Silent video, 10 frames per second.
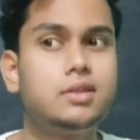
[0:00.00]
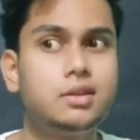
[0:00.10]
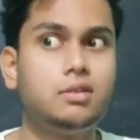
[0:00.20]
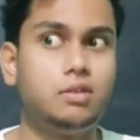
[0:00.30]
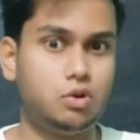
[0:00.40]

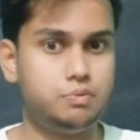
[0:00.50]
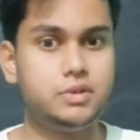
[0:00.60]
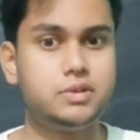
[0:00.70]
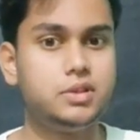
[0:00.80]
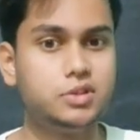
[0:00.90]
Then
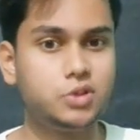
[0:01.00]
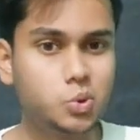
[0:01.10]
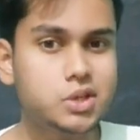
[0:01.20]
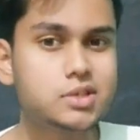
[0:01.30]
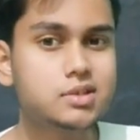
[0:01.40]
obviously the
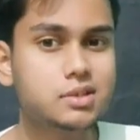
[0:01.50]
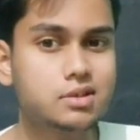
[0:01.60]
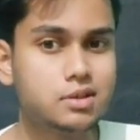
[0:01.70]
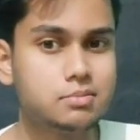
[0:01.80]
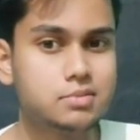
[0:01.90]
question
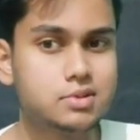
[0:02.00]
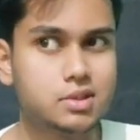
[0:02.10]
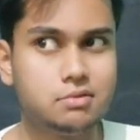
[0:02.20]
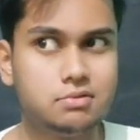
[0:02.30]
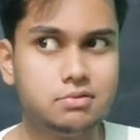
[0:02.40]

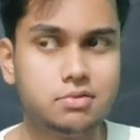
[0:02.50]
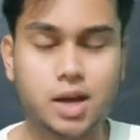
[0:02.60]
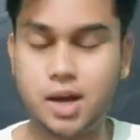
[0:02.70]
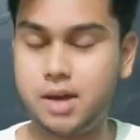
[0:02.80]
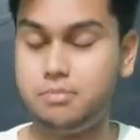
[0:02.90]
comes, if
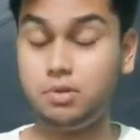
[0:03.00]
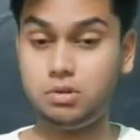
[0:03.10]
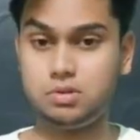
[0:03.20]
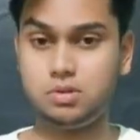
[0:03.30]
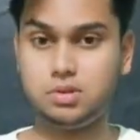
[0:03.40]
I'm
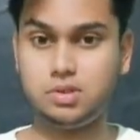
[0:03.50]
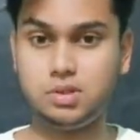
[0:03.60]
not